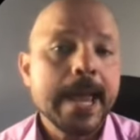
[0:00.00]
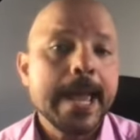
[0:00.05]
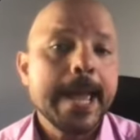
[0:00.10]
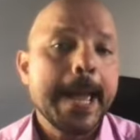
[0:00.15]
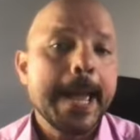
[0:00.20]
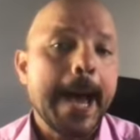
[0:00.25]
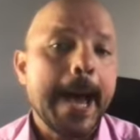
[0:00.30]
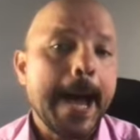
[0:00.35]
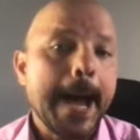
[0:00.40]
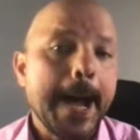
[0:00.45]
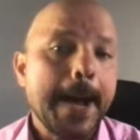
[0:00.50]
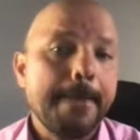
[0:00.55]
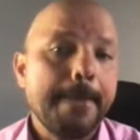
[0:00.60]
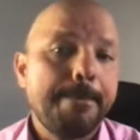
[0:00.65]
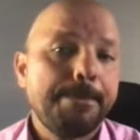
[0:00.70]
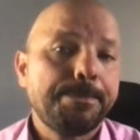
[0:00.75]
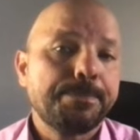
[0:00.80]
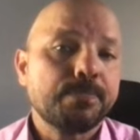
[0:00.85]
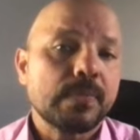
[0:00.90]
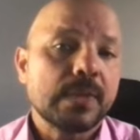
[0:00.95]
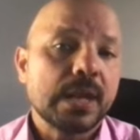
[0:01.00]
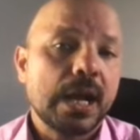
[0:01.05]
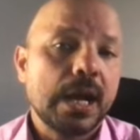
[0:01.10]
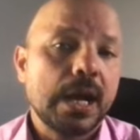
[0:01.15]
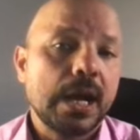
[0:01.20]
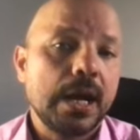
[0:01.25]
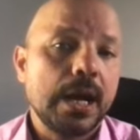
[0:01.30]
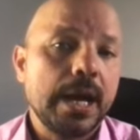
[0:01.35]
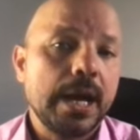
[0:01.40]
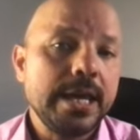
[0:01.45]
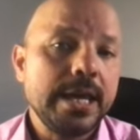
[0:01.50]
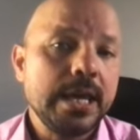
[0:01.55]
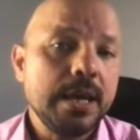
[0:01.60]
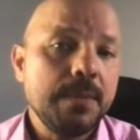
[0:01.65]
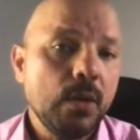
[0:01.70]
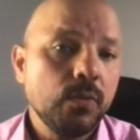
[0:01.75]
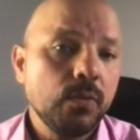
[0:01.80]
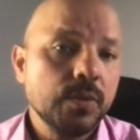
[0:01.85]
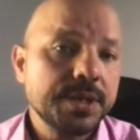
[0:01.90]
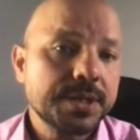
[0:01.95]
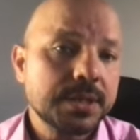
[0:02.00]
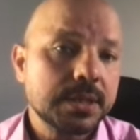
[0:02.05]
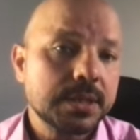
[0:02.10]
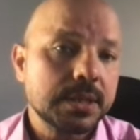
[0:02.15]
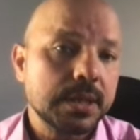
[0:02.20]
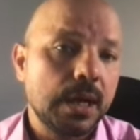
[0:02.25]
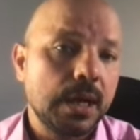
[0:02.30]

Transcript: EML